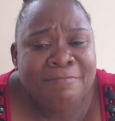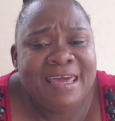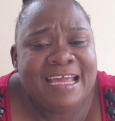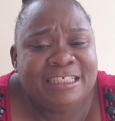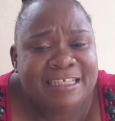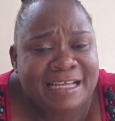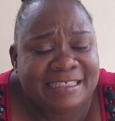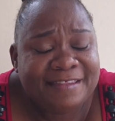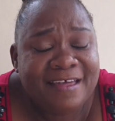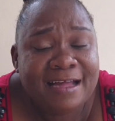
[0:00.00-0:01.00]

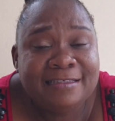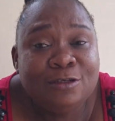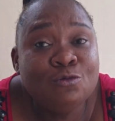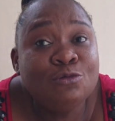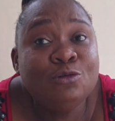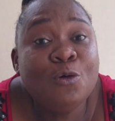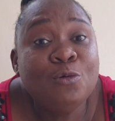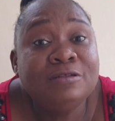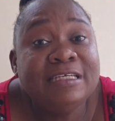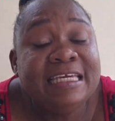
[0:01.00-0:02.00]
Patience that you
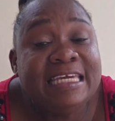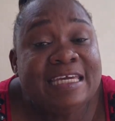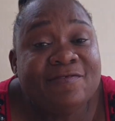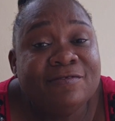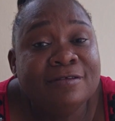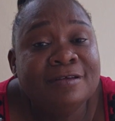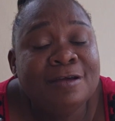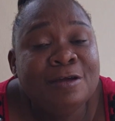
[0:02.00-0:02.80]
don't even